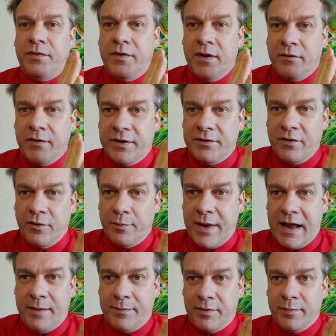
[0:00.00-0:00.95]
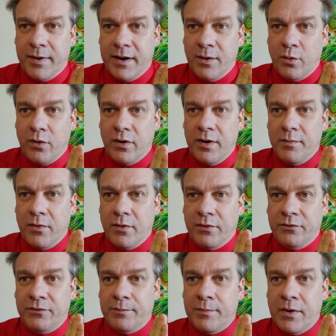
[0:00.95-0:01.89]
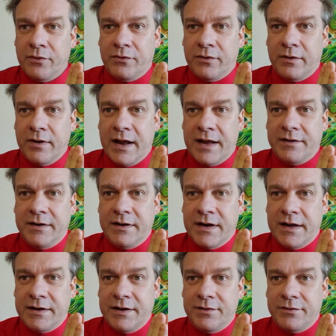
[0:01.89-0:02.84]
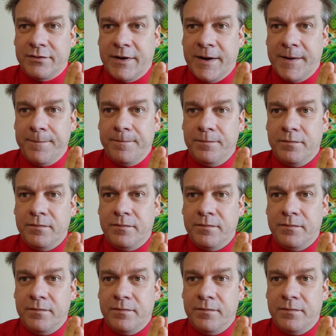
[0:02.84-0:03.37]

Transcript: the original paper by Warren Mosler, 1993,